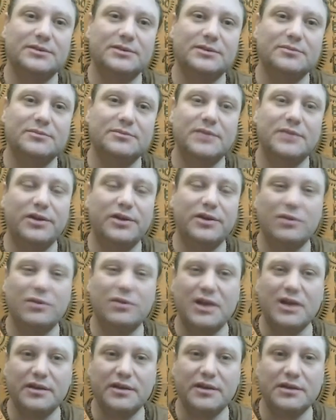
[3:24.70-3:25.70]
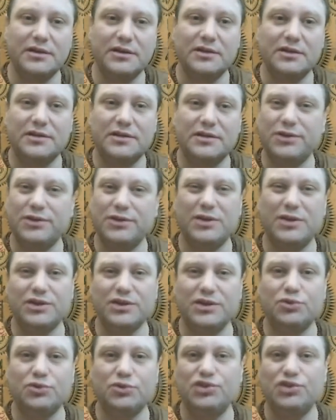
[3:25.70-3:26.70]
I don't like that. I don't like
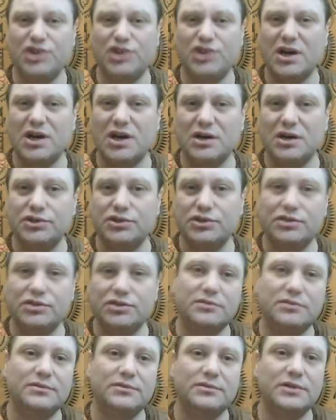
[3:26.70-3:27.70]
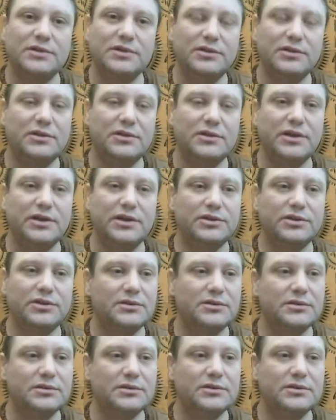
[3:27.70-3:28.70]
to judge. I don't like
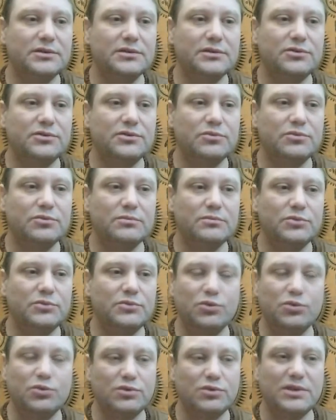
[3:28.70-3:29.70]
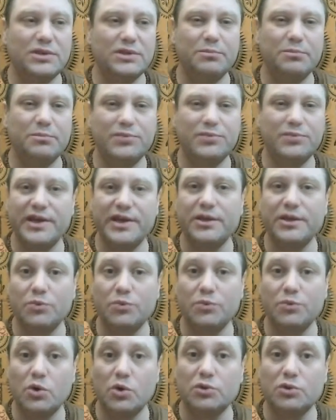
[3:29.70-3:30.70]
to do some
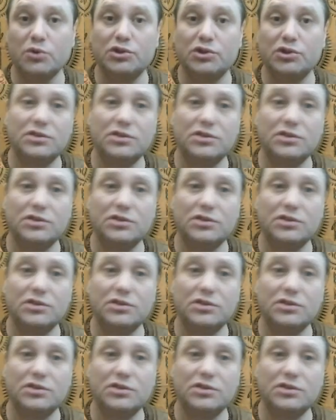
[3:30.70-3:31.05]
brainwash.